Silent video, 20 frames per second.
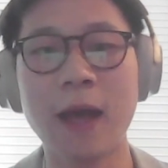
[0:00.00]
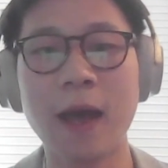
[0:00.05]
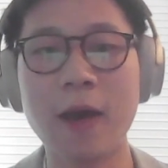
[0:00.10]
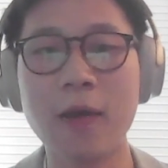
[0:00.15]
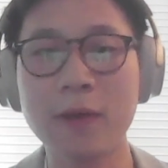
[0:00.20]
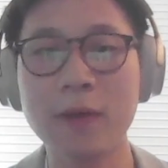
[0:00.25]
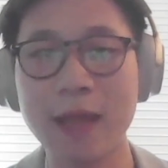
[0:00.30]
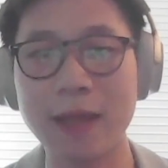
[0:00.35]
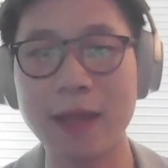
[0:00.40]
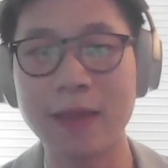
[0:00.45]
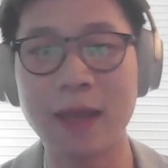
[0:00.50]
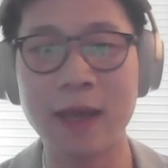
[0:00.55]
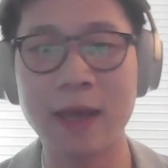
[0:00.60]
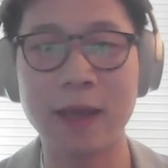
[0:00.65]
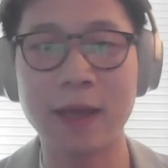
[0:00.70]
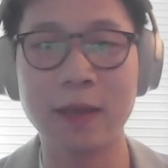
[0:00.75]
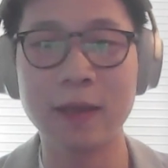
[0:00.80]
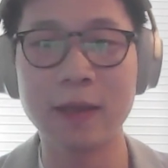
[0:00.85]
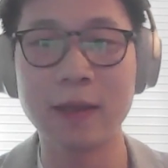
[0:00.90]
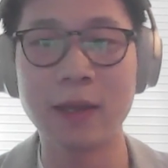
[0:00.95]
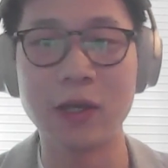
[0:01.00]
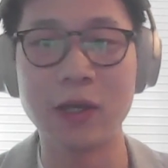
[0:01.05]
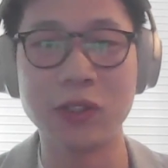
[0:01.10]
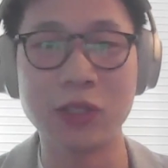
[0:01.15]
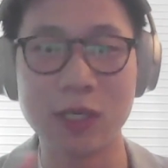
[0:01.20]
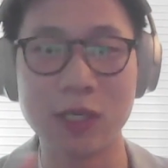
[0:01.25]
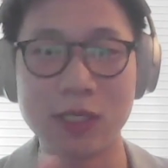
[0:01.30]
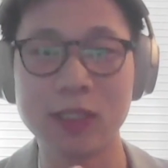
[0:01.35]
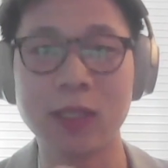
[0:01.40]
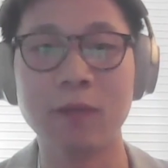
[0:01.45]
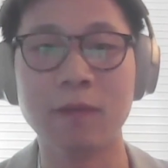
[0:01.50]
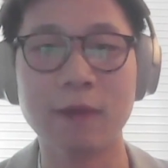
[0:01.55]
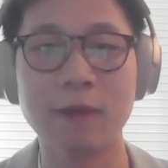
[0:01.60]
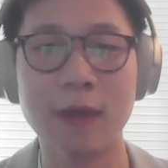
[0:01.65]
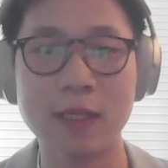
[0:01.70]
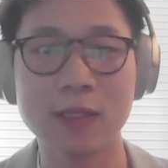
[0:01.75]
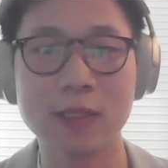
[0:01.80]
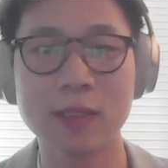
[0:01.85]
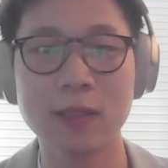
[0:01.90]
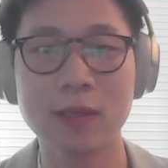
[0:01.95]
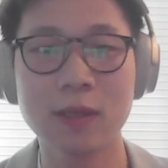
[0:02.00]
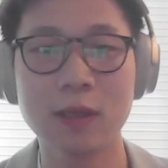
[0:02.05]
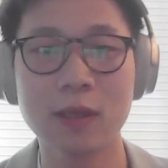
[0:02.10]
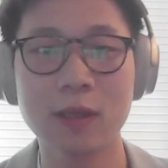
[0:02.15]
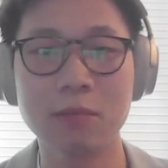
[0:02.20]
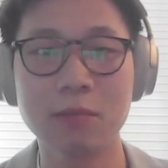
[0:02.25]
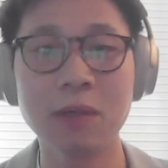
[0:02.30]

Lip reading: how can I adjust the weights?